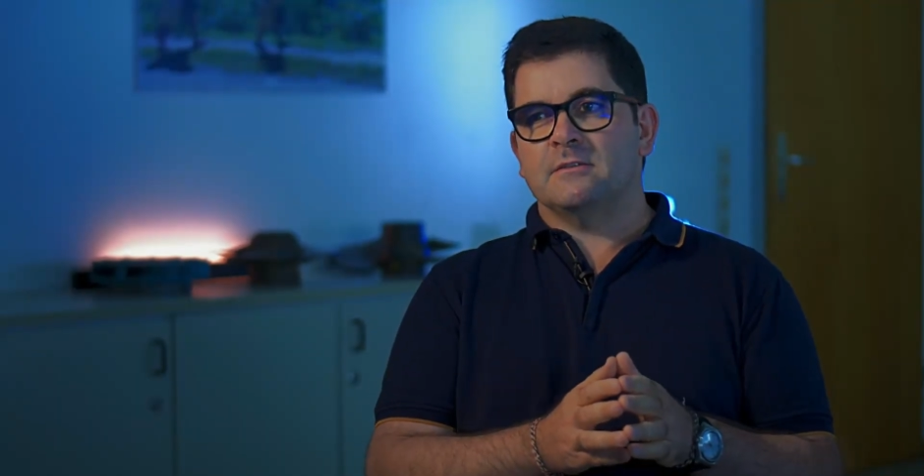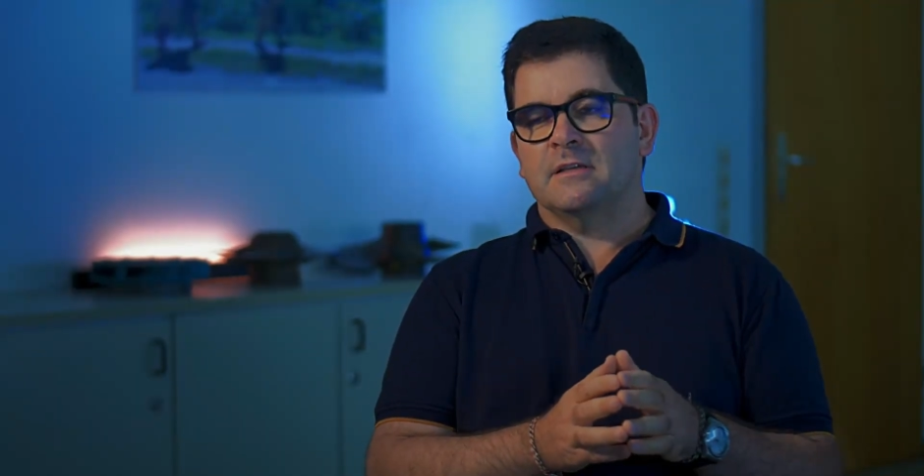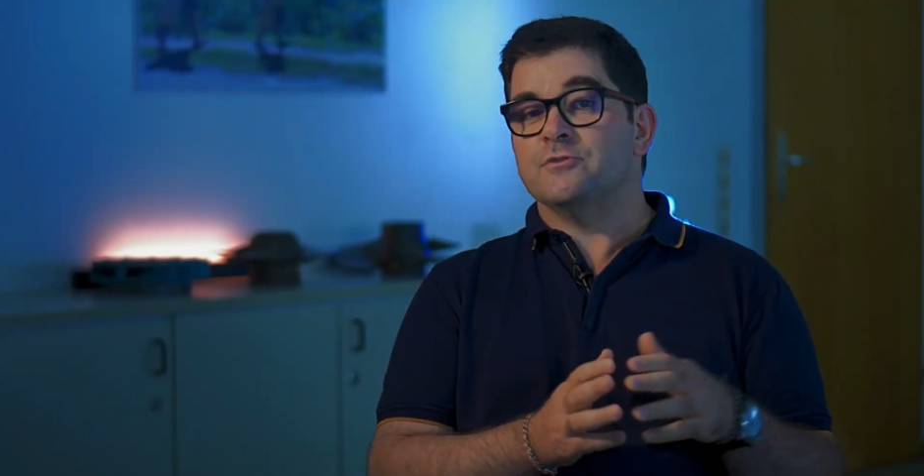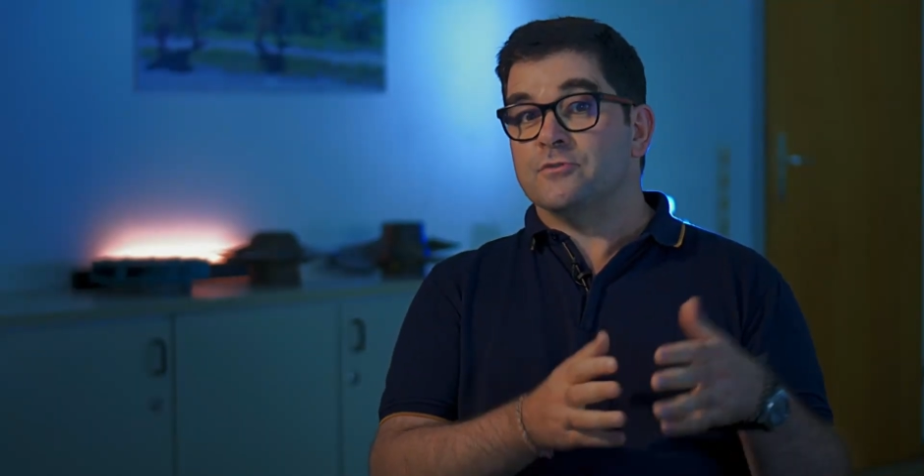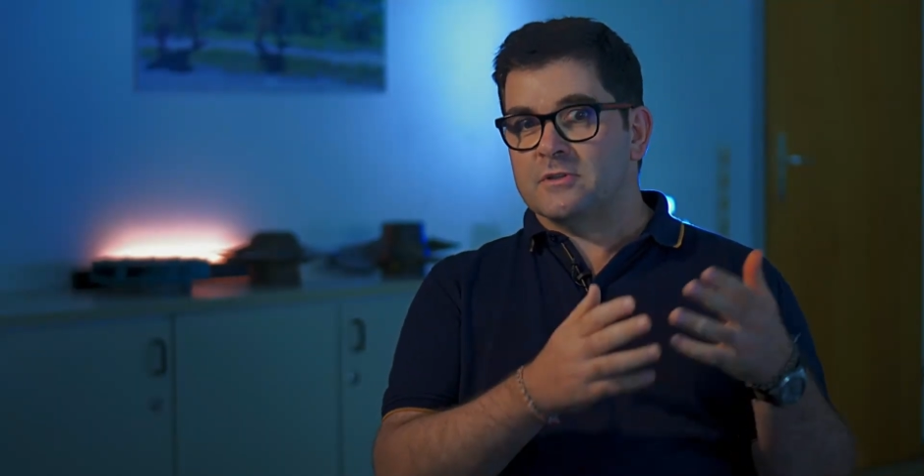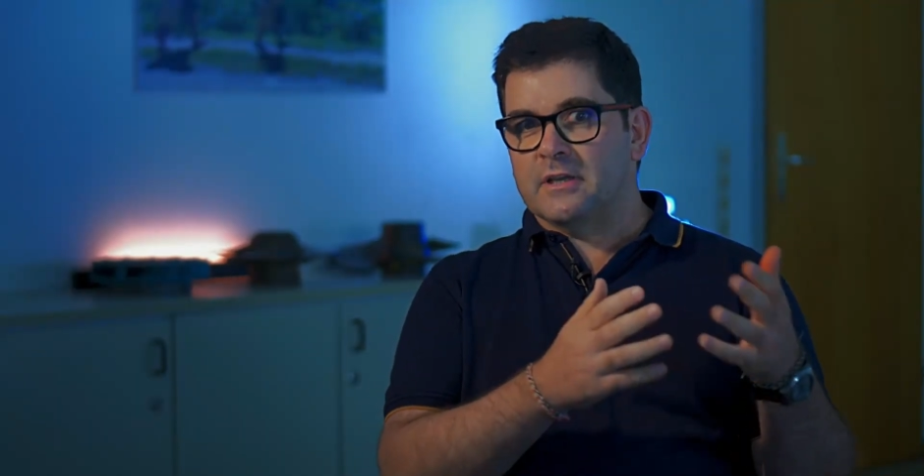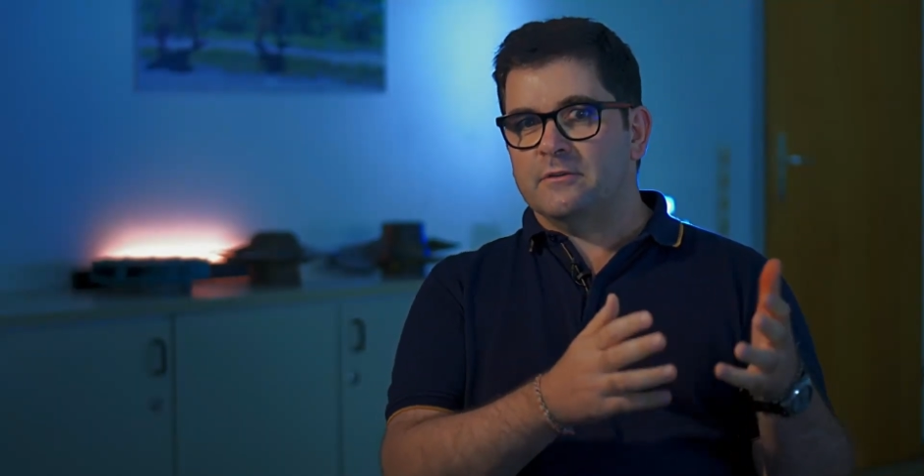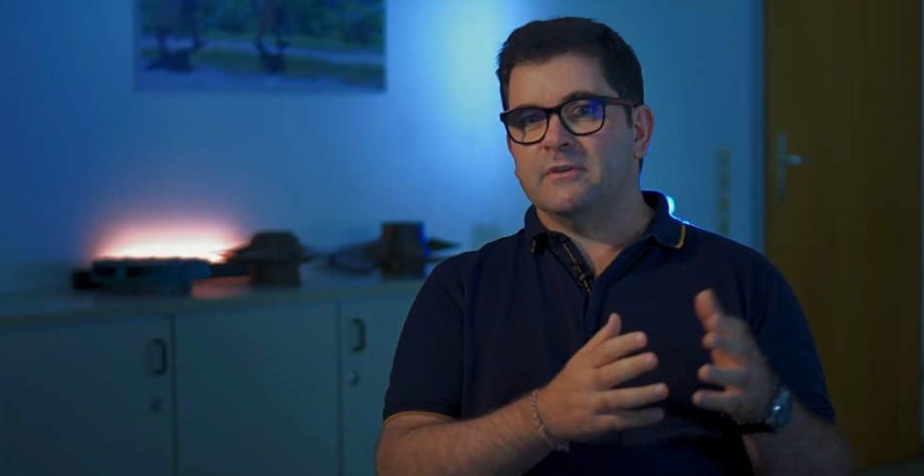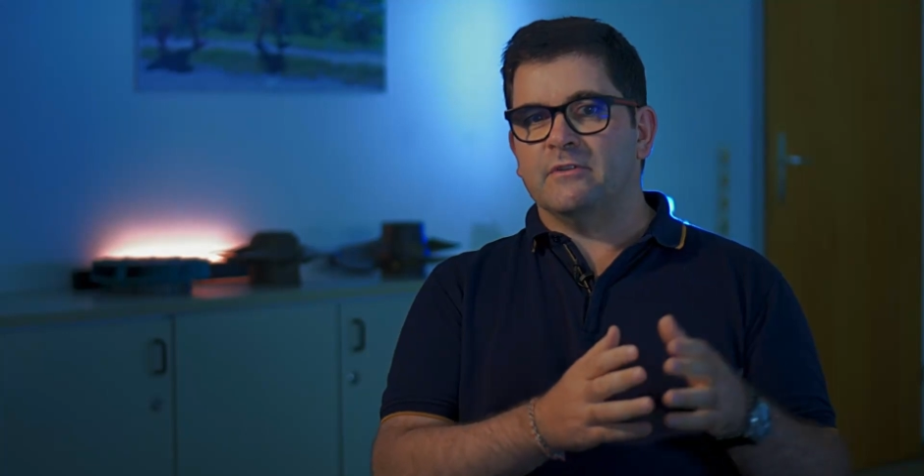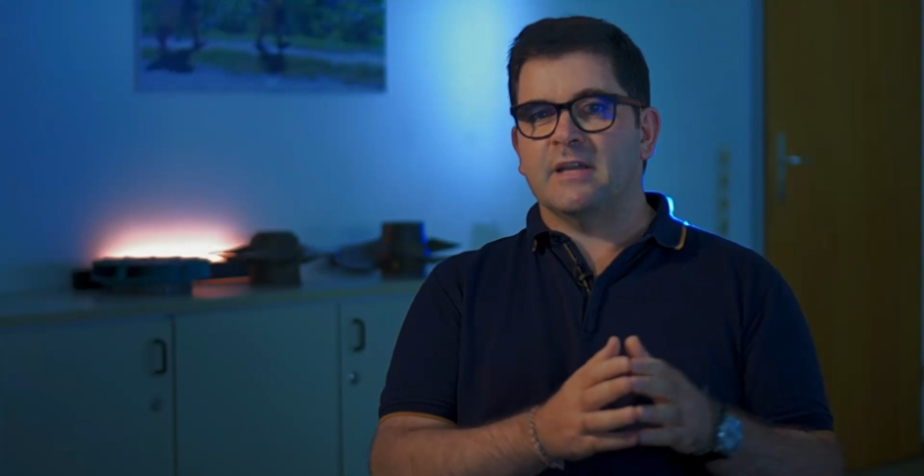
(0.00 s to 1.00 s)
and sustain
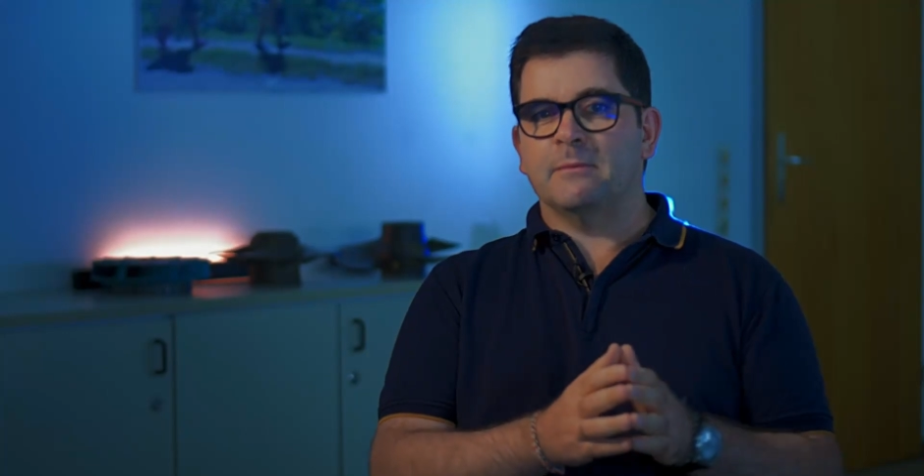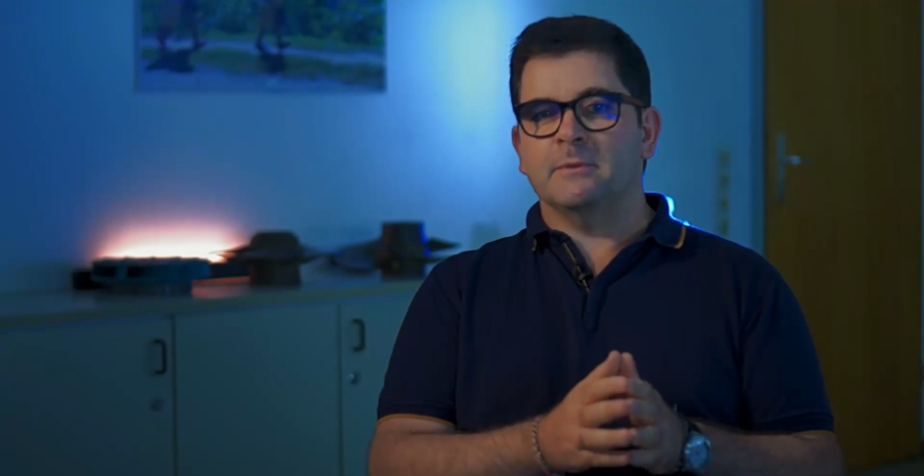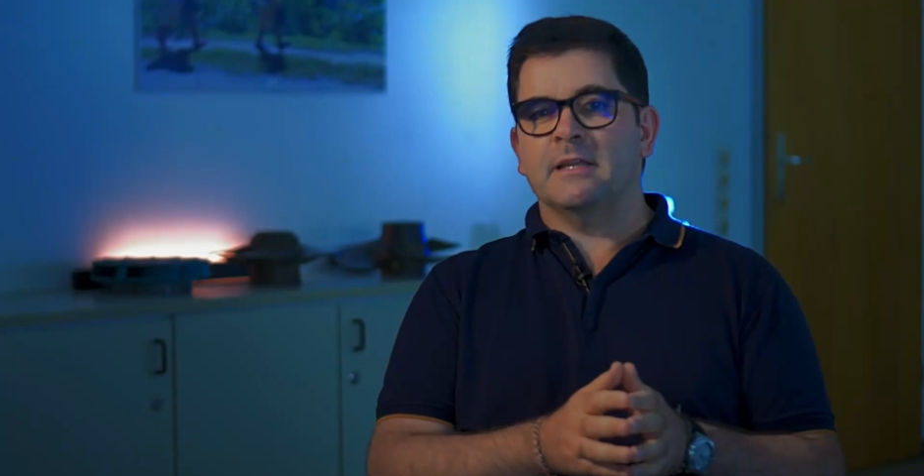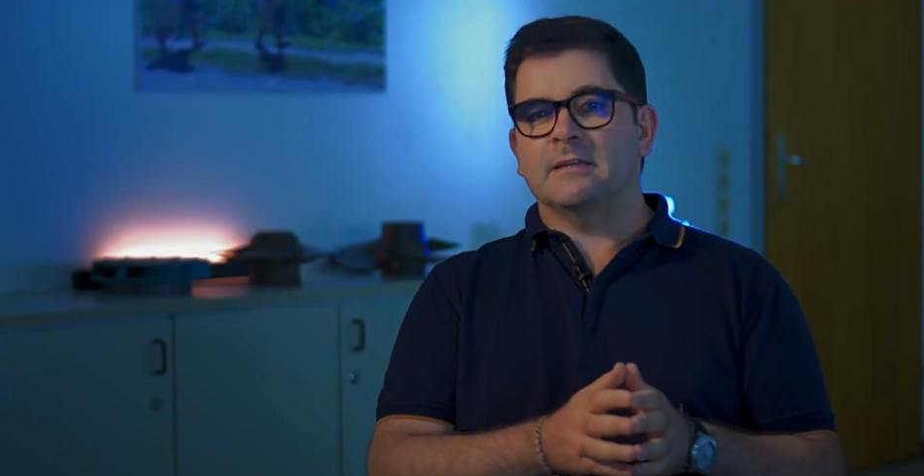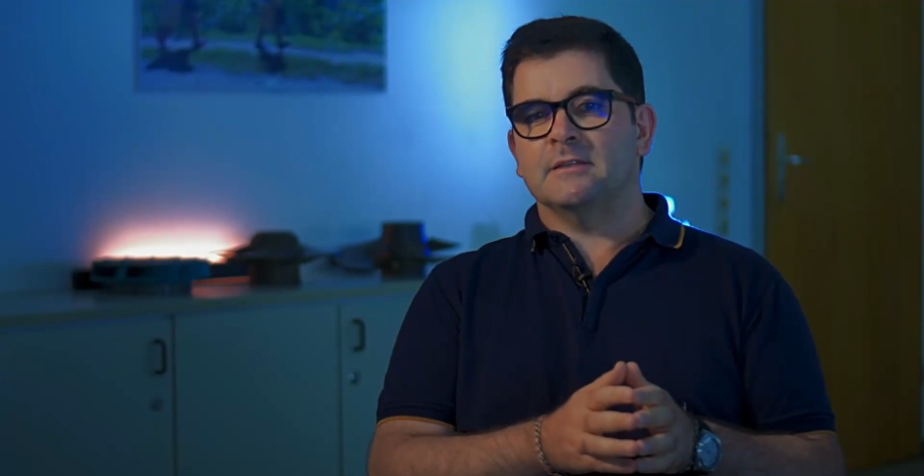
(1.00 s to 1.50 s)
river habitats